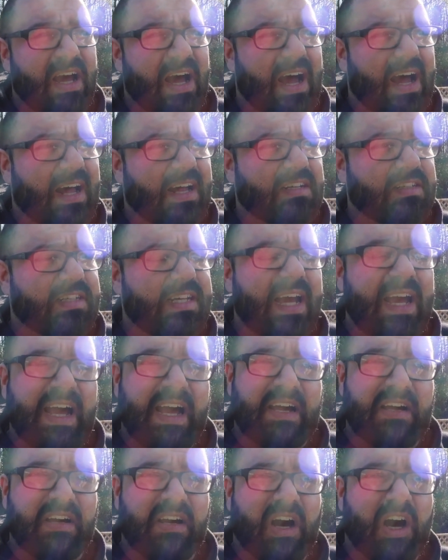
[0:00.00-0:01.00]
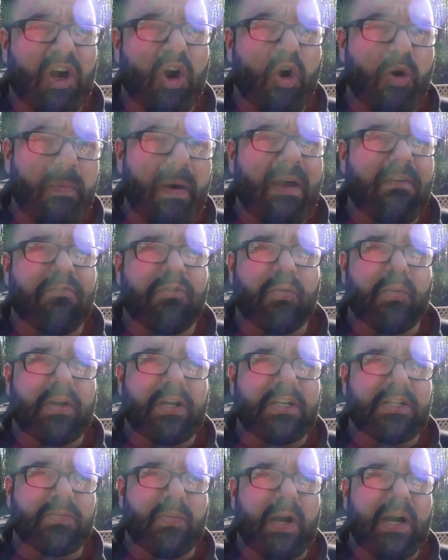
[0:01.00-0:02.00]
and yeah, I hope
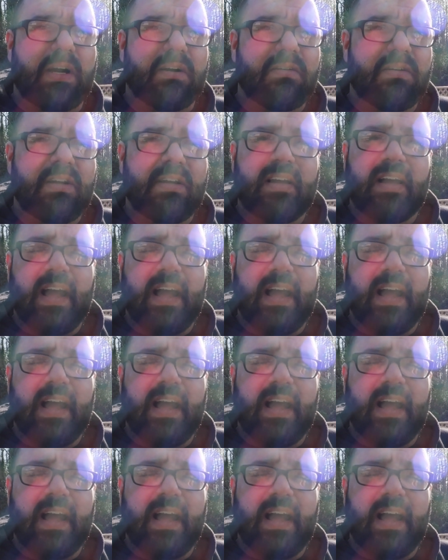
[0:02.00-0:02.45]
everyone is well.